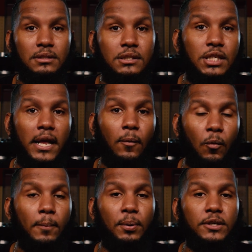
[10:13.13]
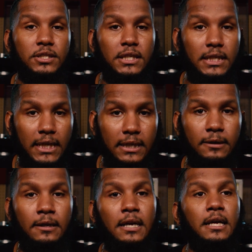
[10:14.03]
to that one person it didn't.
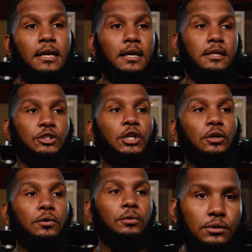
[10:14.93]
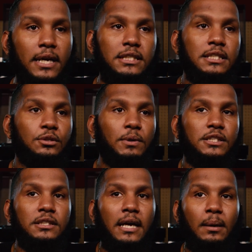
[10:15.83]
So that
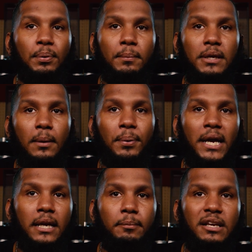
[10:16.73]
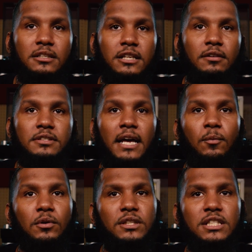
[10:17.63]
situation kind of put me in a panic because I was like,
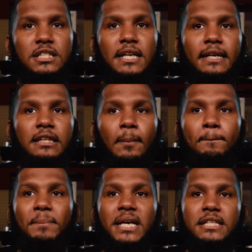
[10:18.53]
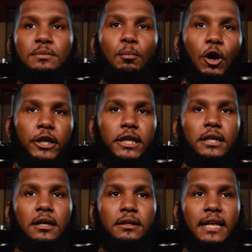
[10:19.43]
well, this is like the biggest market
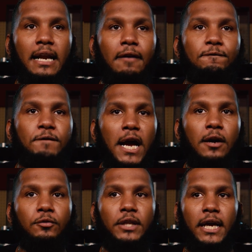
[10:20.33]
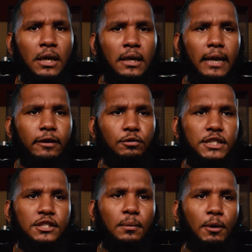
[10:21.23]
that I found that like
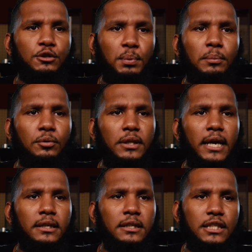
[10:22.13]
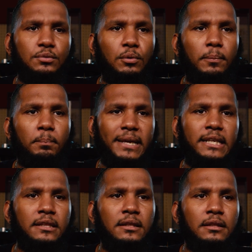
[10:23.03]
reached the most people that this would
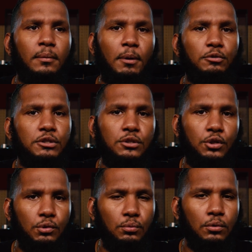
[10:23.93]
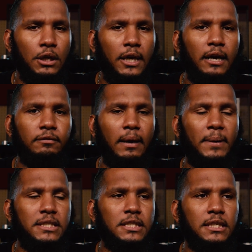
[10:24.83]
mean the most to, if that
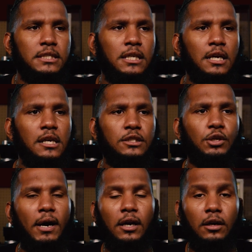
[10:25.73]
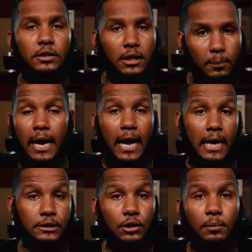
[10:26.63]
makes sense. So I called the company. I,
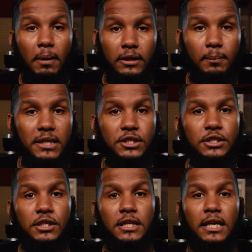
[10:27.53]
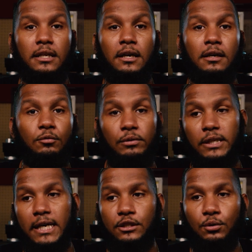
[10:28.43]
I told them about the message and then uh,
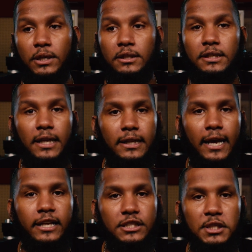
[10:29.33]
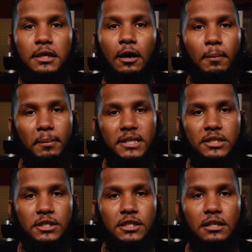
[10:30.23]
realized quickly that they could see all my
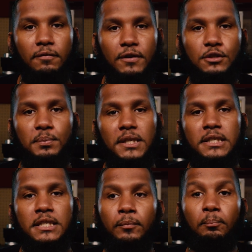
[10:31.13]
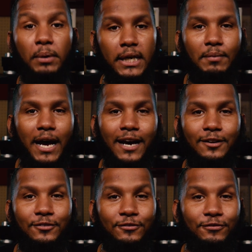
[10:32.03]
messages in the first place. But out
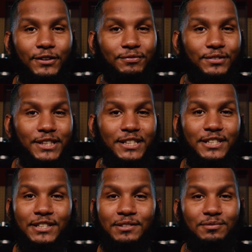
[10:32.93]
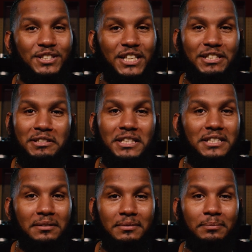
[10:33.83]
of 50, 60
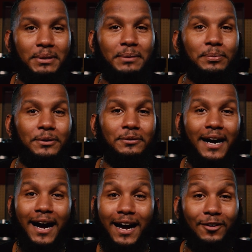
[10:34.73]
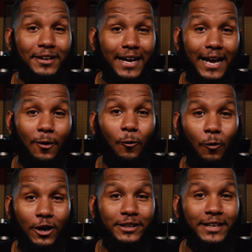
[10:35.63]
something people, I only had
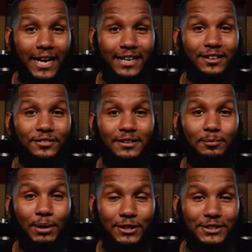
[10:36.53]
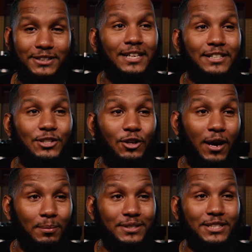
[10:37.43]
one negative person. So the
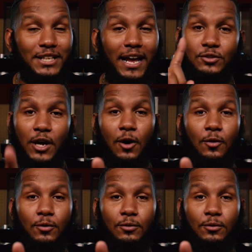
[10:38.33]
company's like, no,